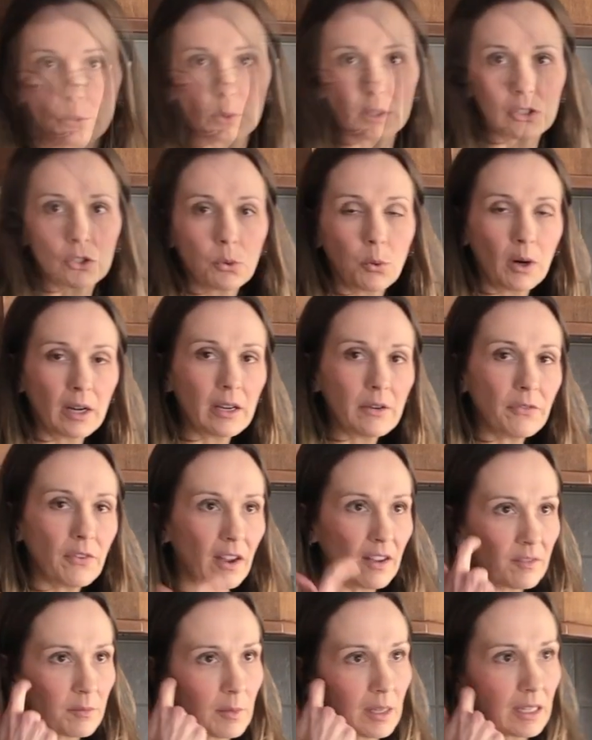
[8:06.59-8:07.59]
with
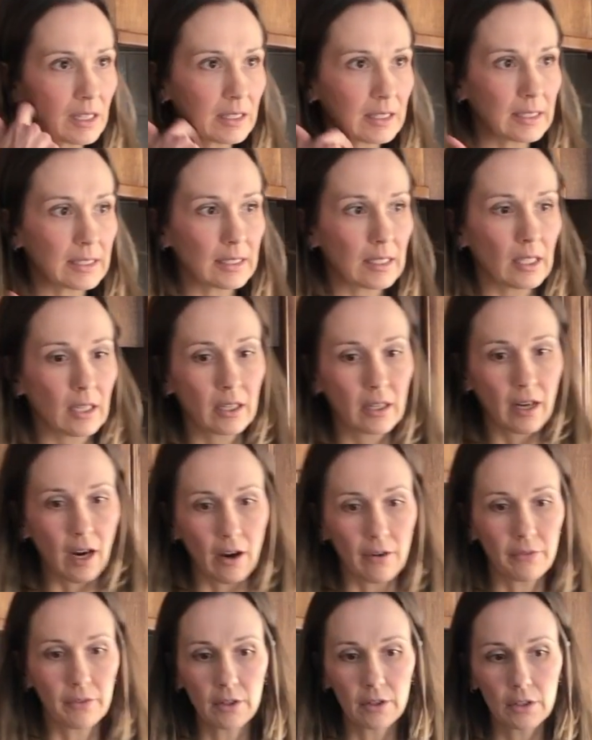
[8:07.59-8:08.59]
25 minutes
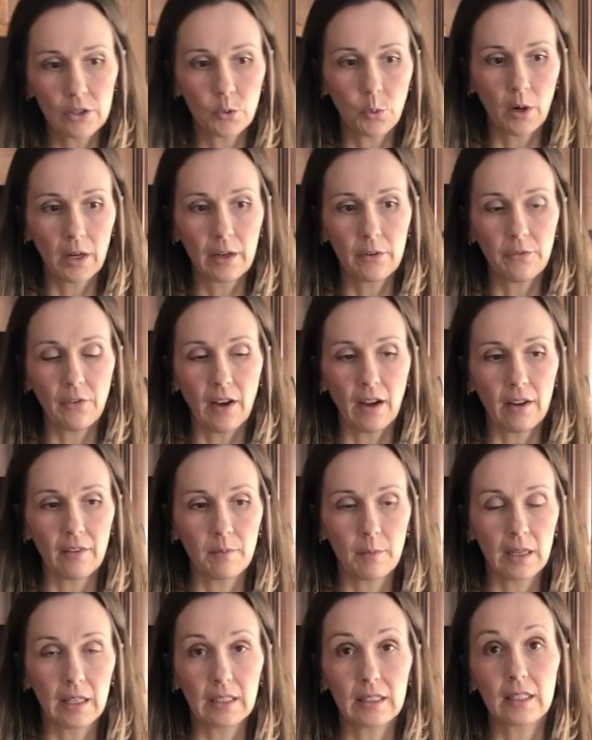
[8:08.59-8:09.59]
covered,
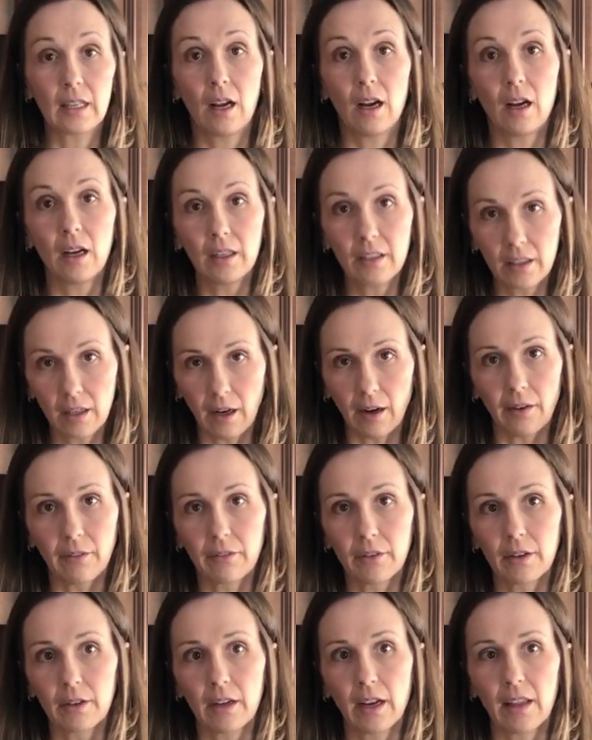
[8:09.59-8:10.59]
25 minutes
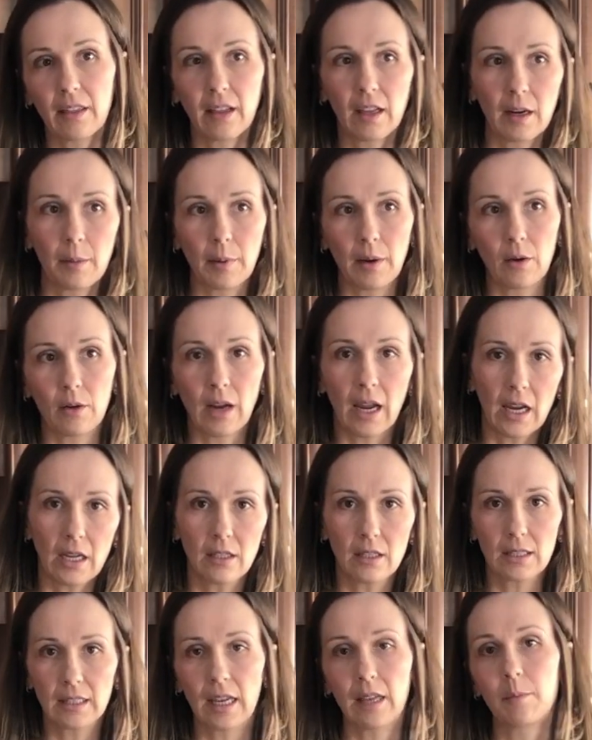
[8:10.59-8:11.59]
uncovered, and then about
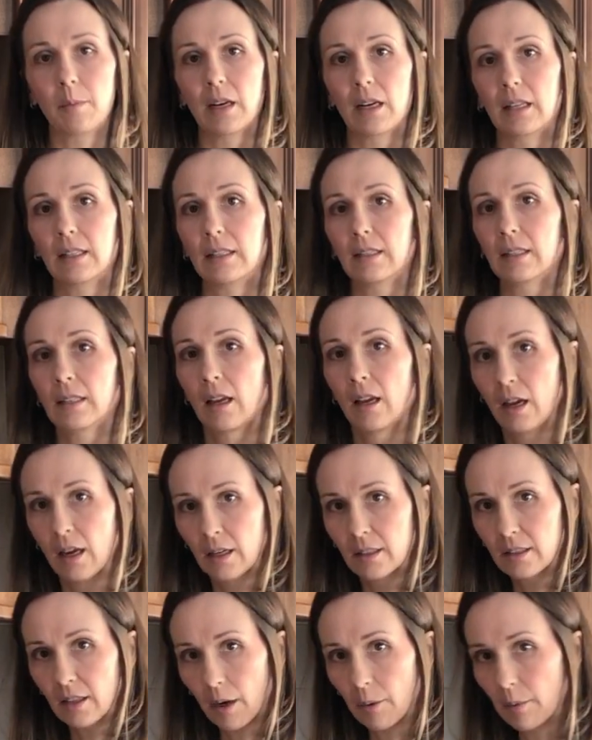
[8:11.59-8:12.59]
8 to 10 minutes
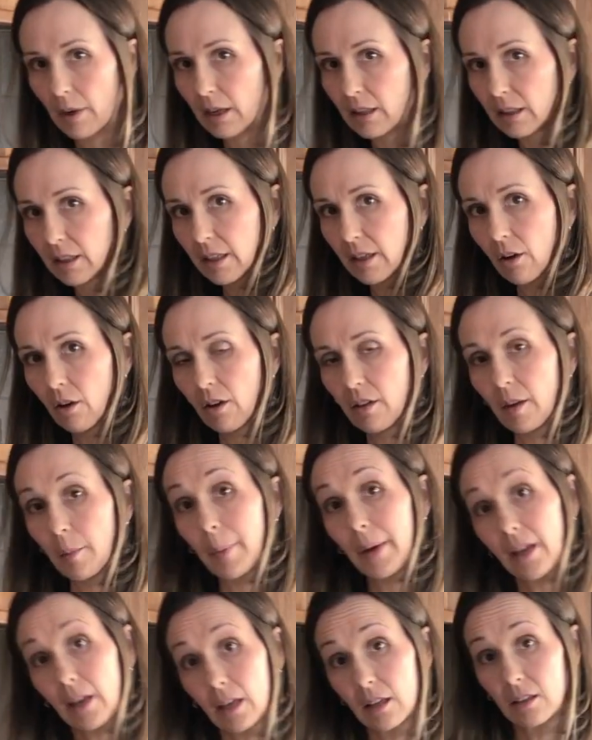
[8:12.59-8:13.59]
directly on the
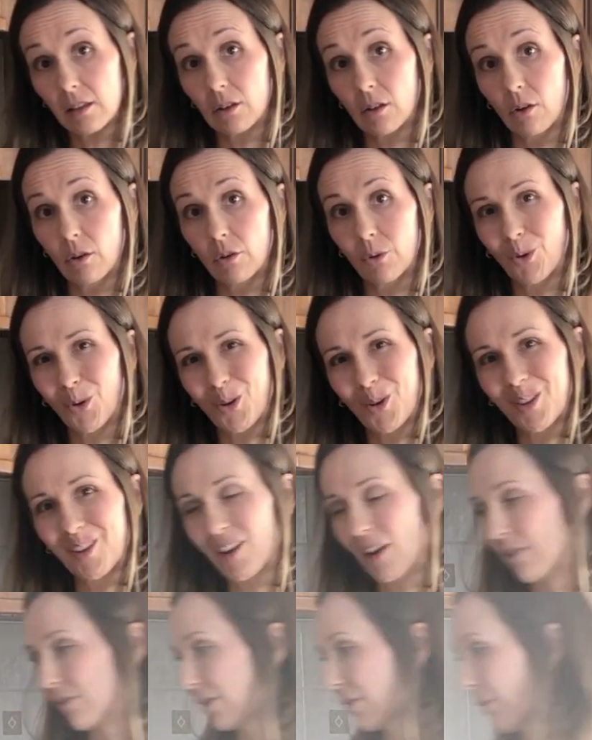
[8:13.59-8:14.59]
baking stone or
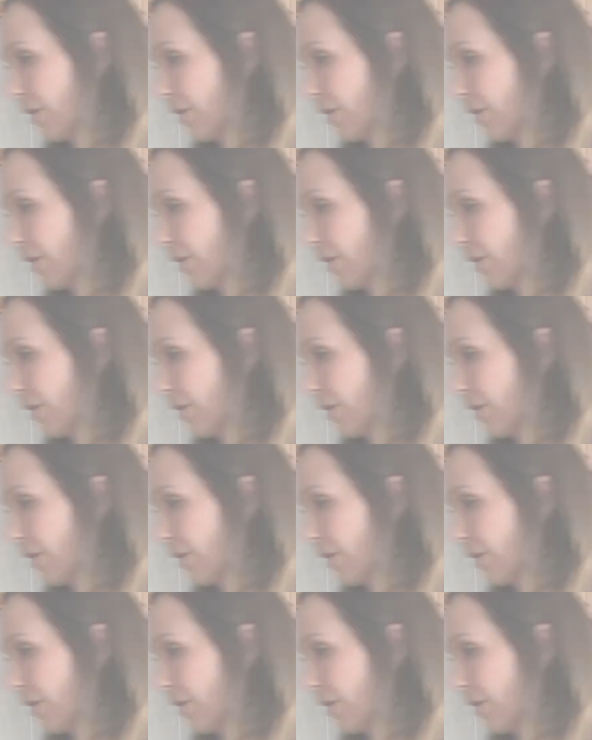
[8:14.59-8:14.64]
the oven